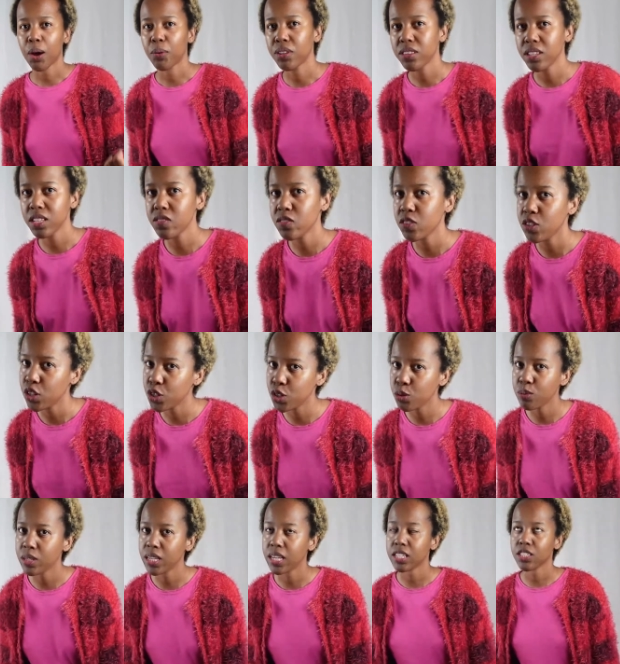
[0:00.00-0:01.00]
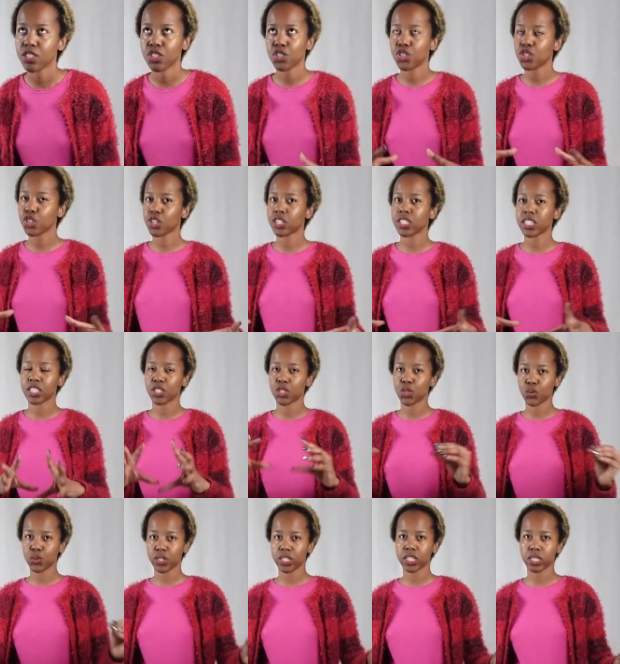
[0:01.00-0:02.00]
I want this video to be as short and
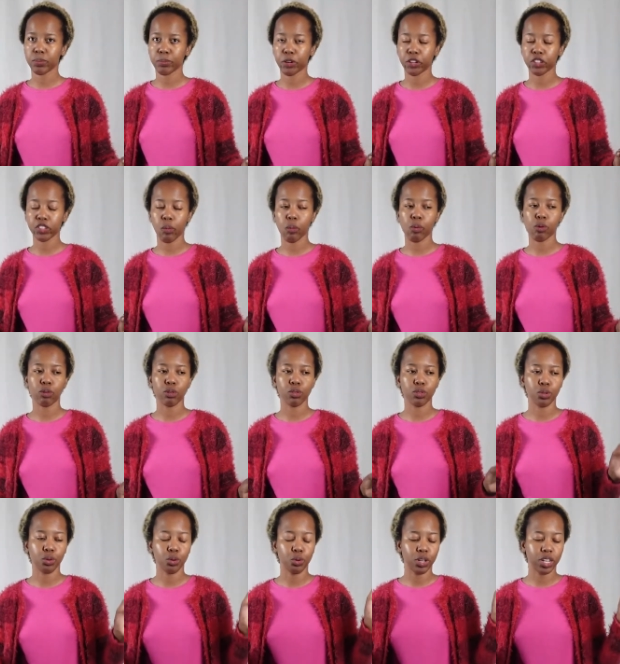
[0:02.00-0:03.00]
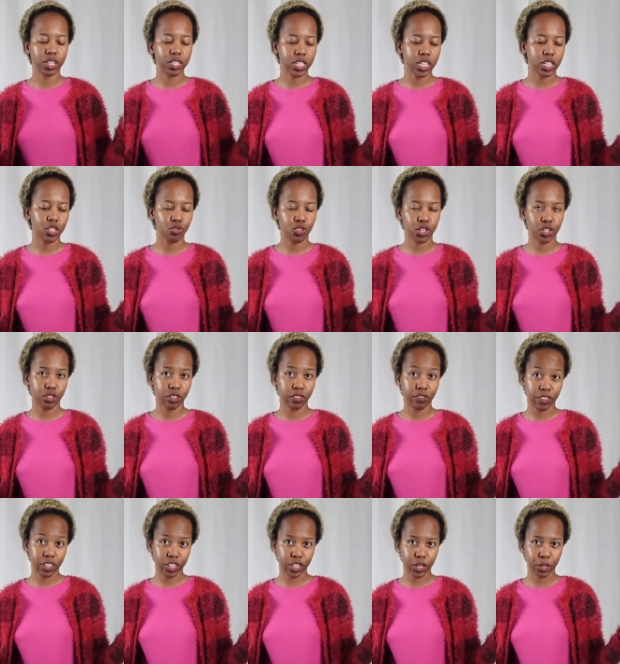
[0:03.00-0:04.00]
sweet as possible, so let's get straight to the
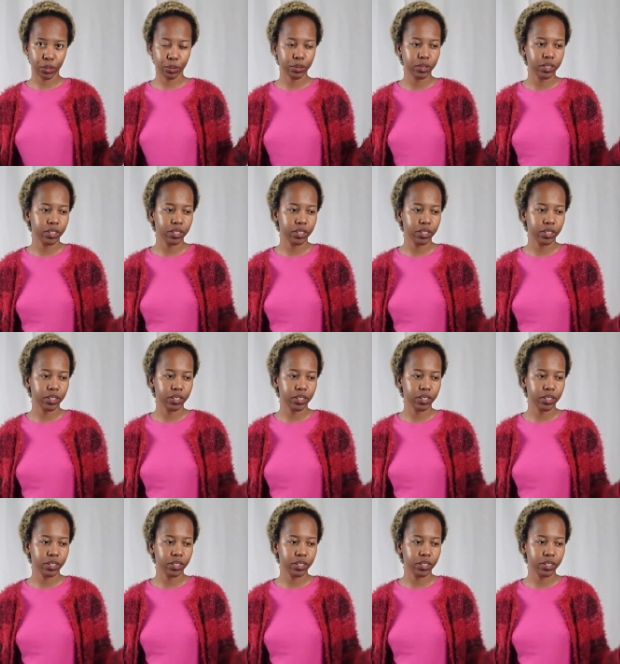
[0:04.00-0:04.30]
video.